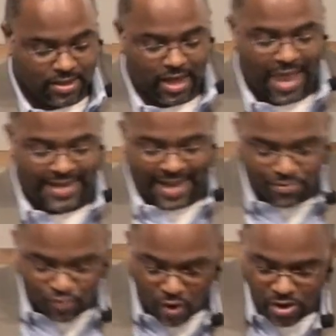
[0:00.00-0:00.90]
And they
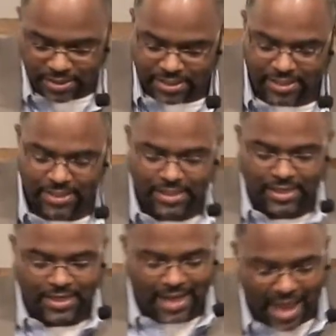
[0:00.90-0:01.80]
want
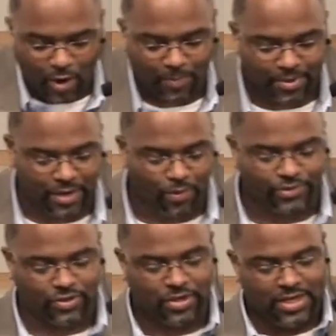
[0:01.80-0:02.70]
help. He
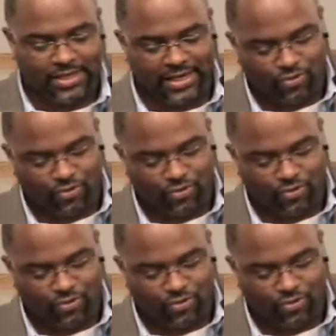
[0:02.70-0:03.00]
wants to get